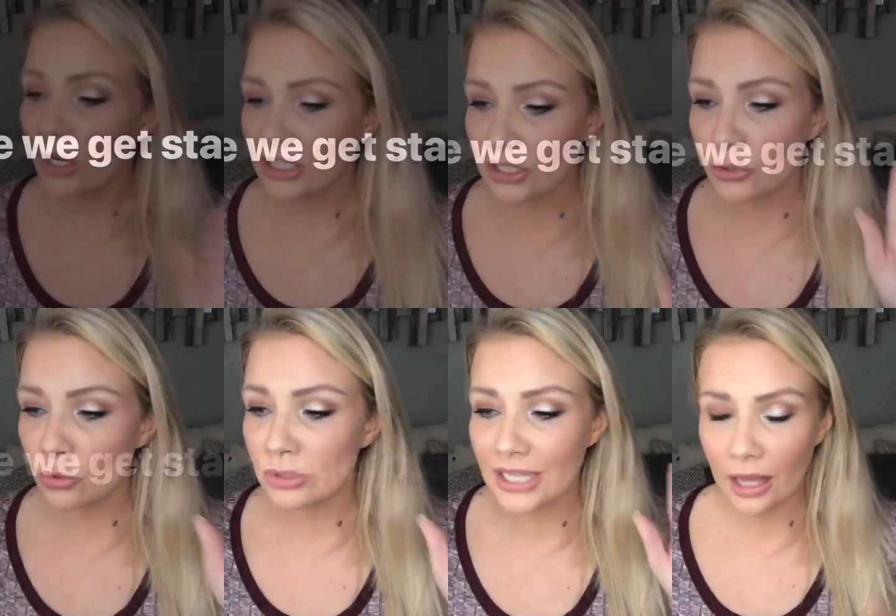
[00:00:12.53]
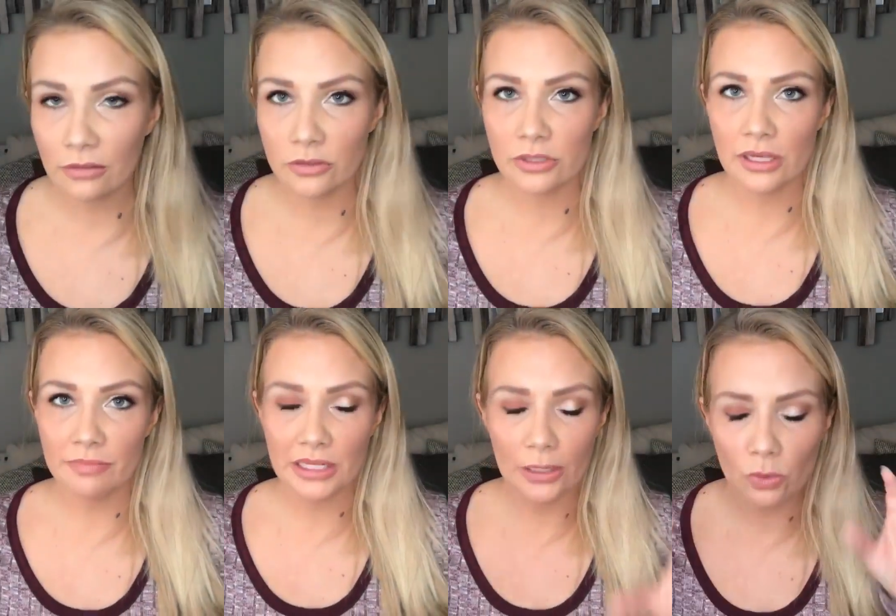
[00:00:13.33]
want to tell you
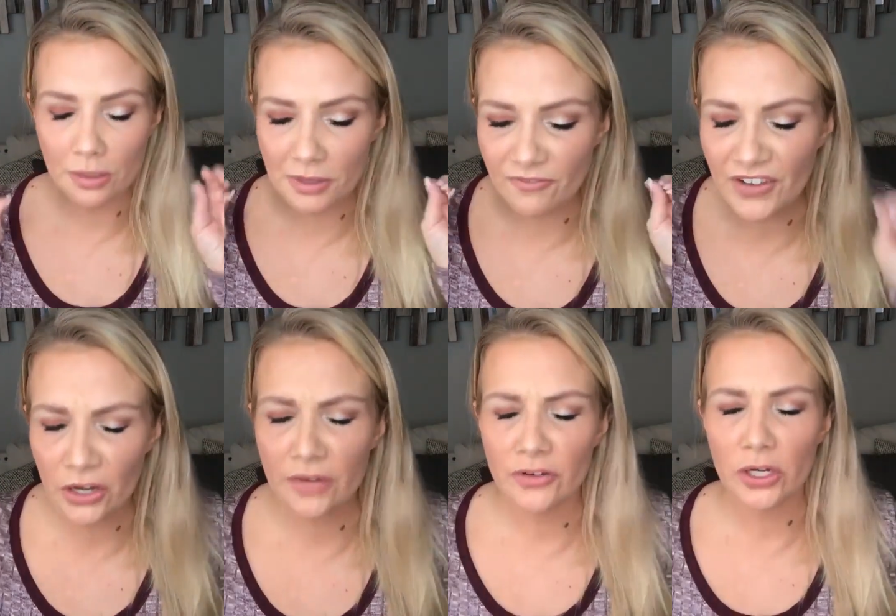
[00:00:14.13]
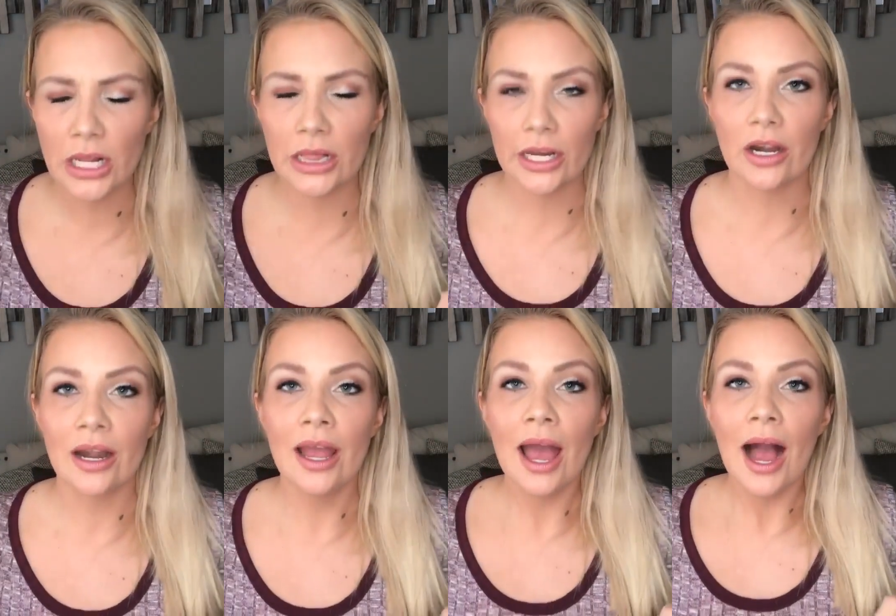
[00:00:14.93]
something. I want to be very, very
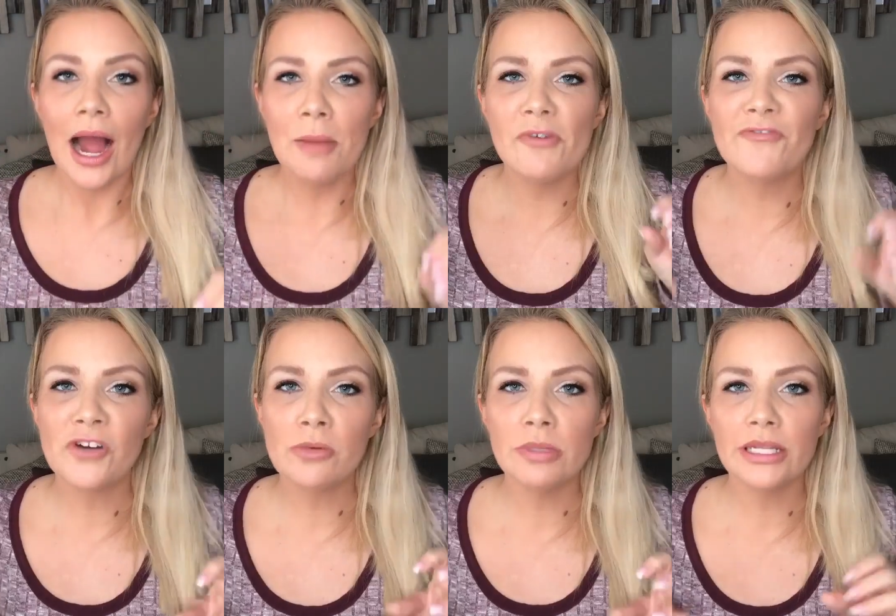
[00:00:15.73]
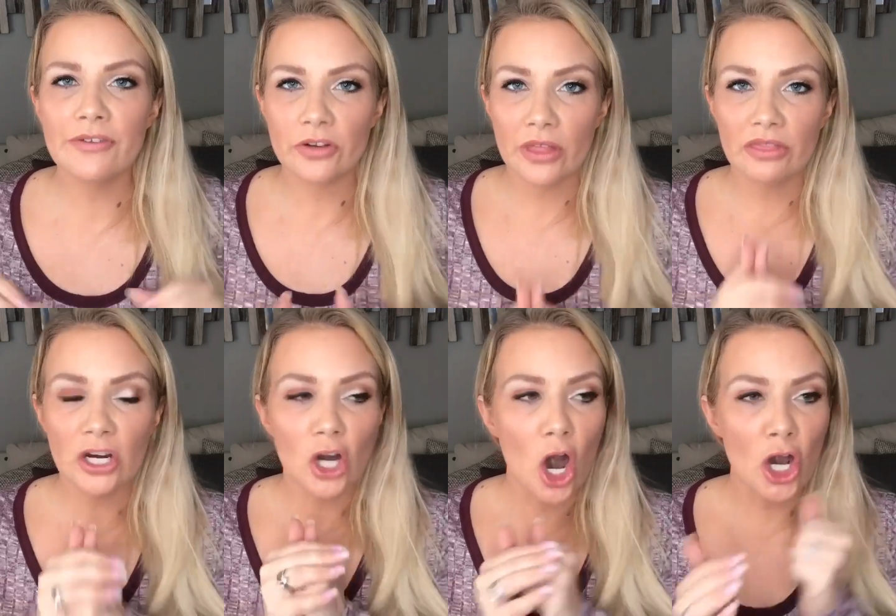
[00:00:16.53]
clear. I'm a firm believer that
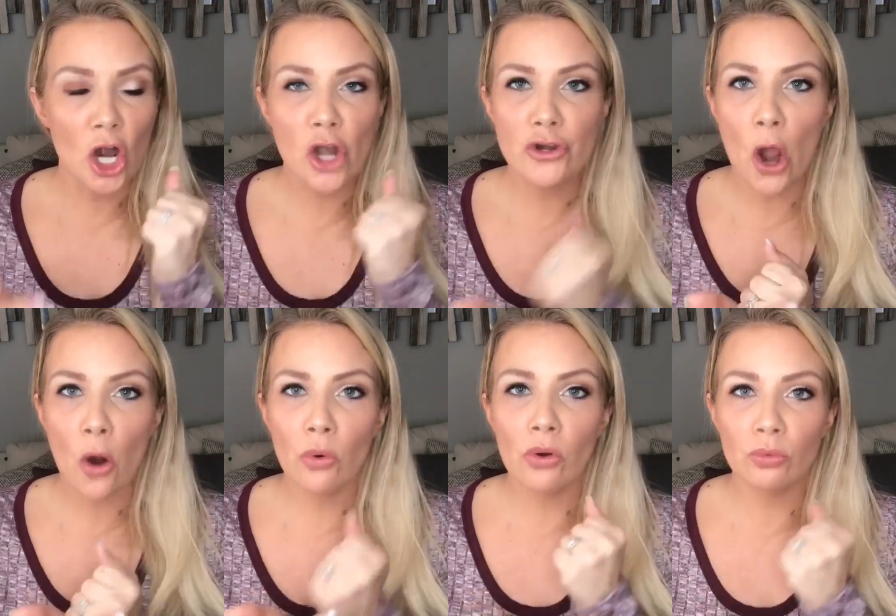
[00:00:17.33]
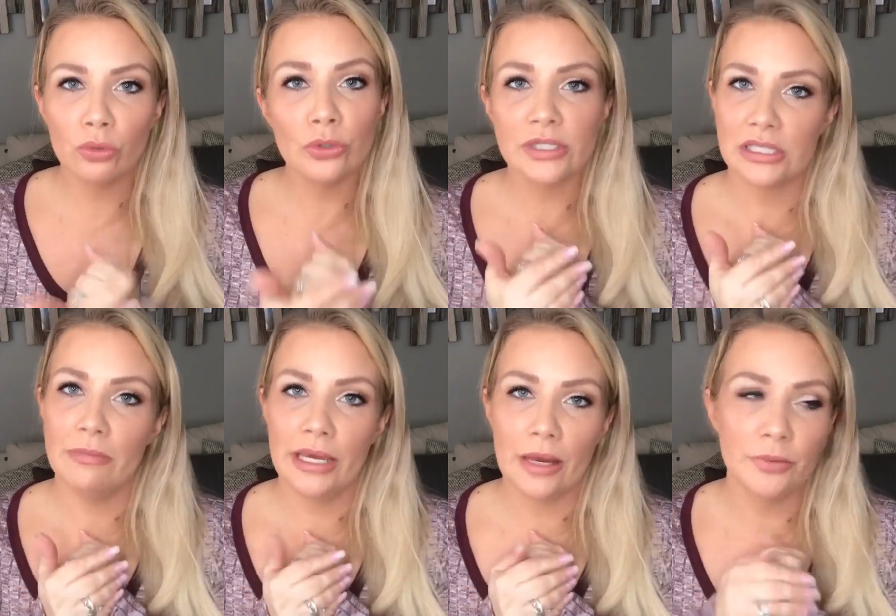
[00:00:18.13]
there are no rules to
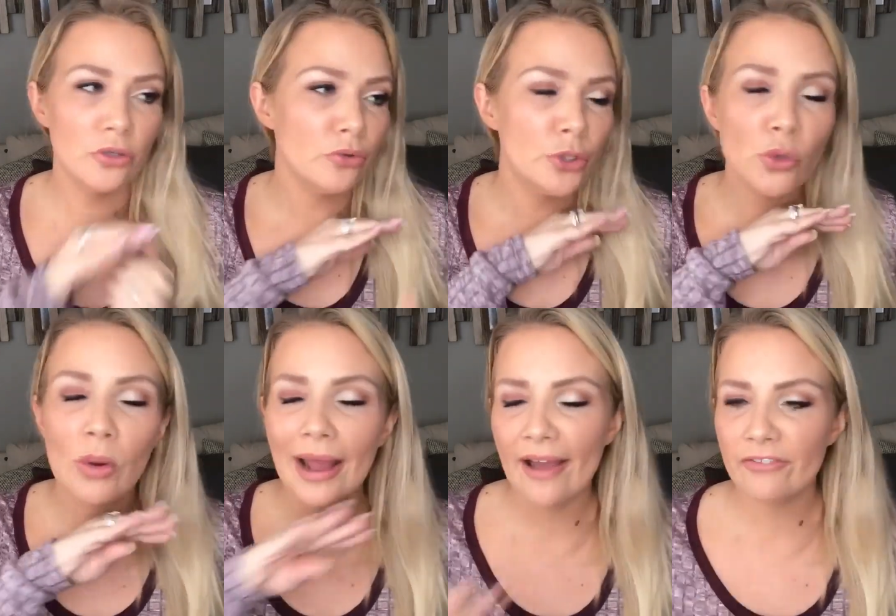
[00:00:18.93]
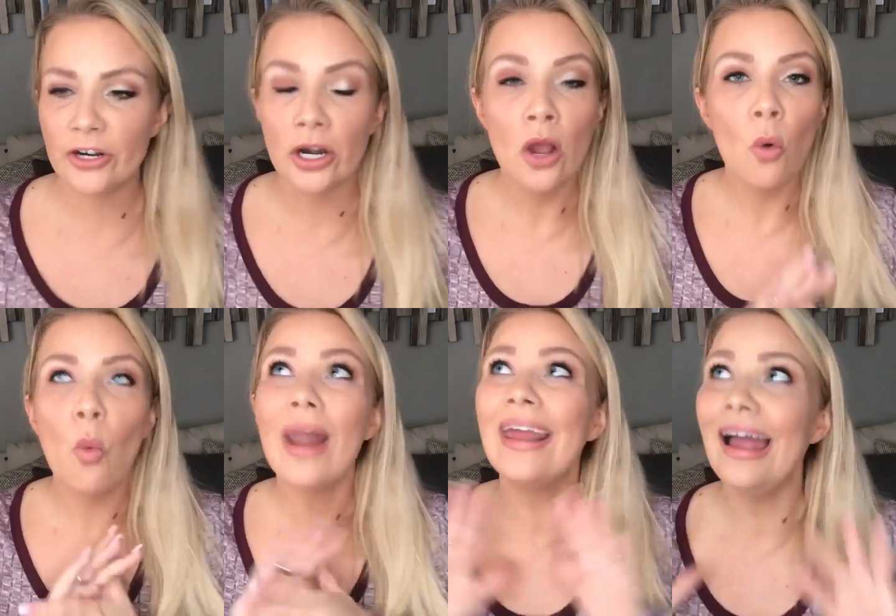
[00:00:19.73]
makeup. You do
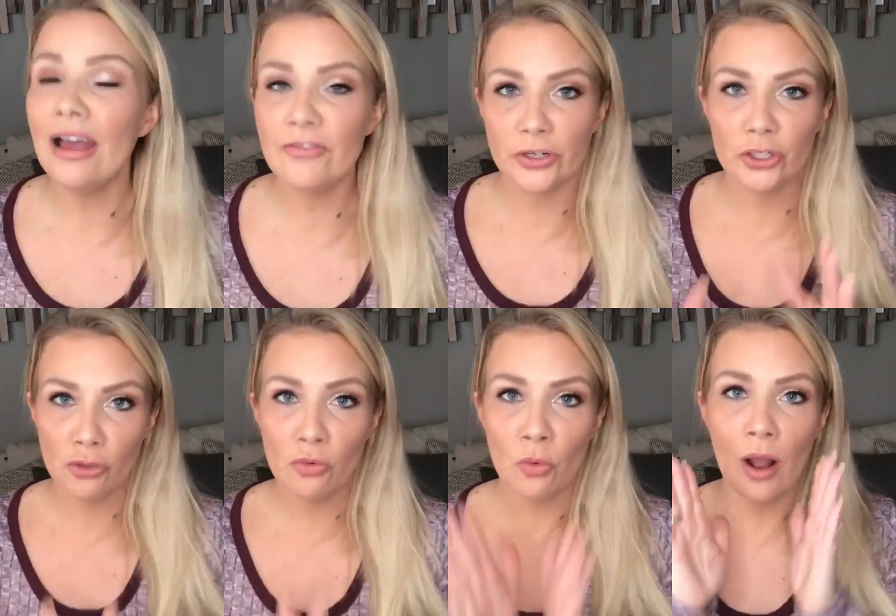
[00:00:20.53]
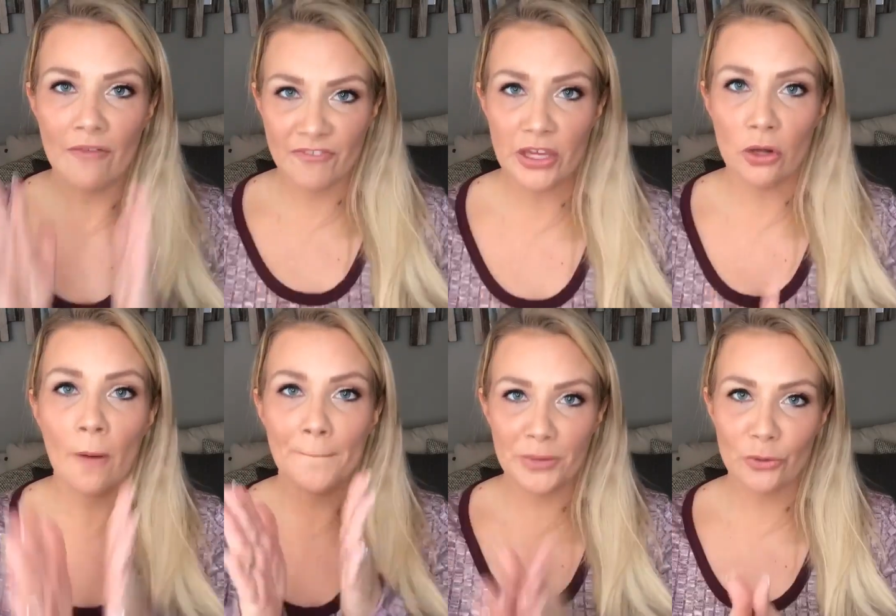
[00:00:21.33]
whatever you
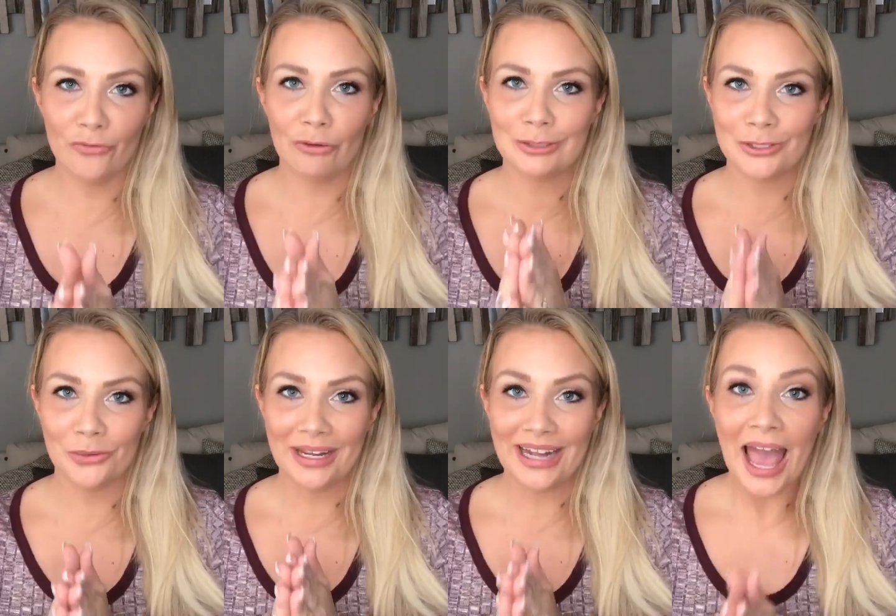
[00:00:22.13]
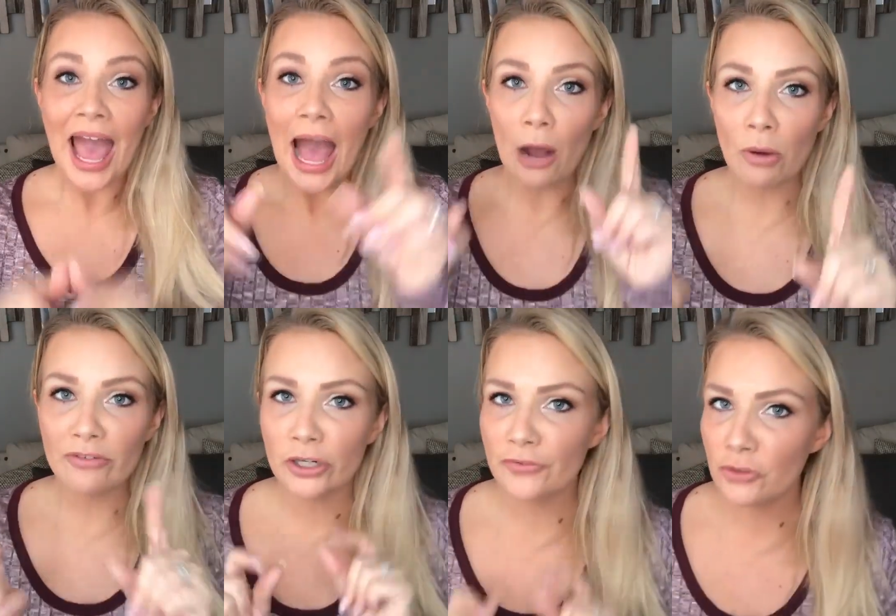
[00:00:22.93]
feel beautiful doing.
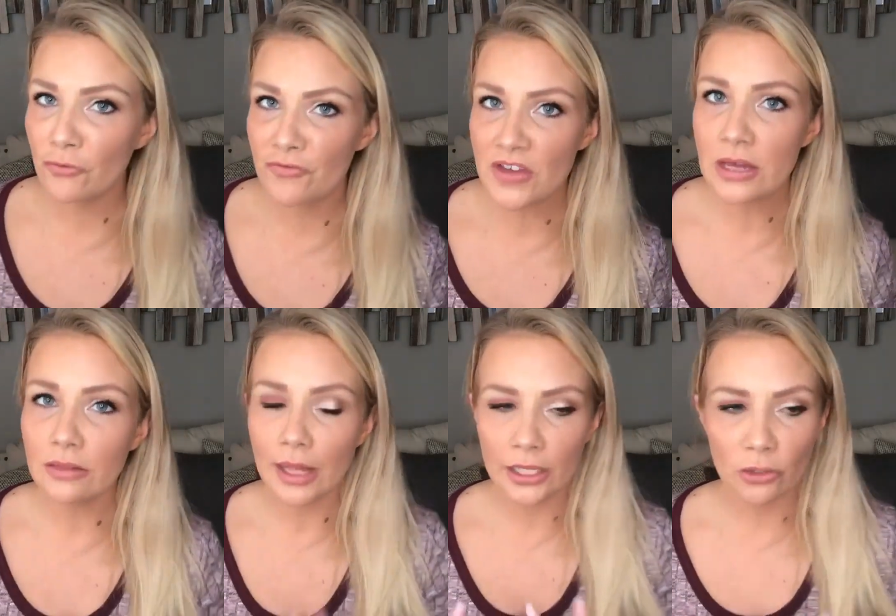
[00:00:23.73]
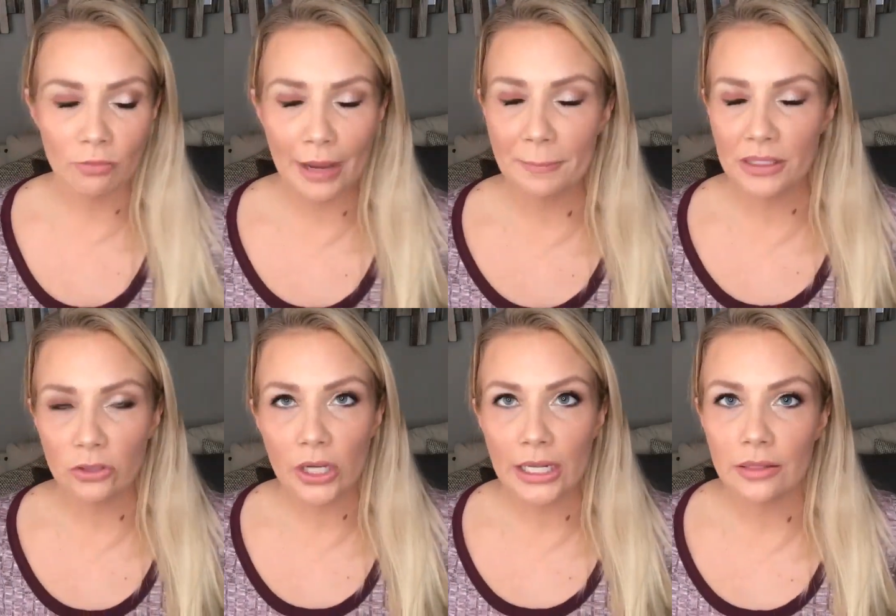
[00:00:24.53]
However, if you feel like you might be
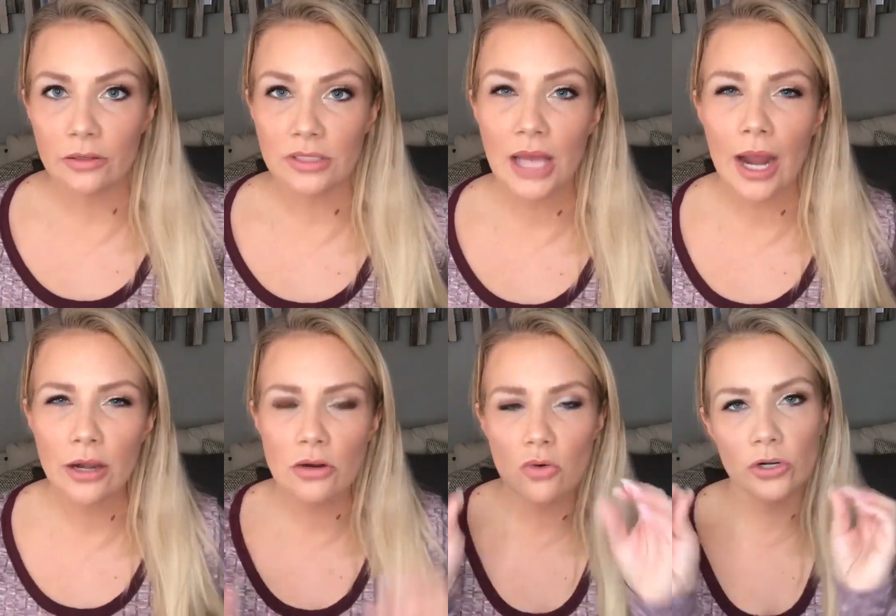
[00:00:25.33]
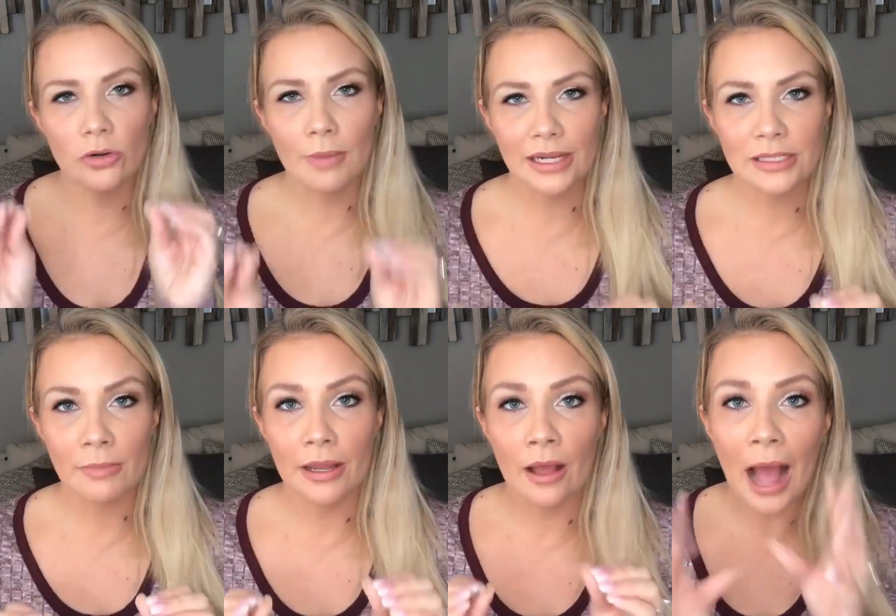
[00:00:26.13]
looking a little tired or your eyes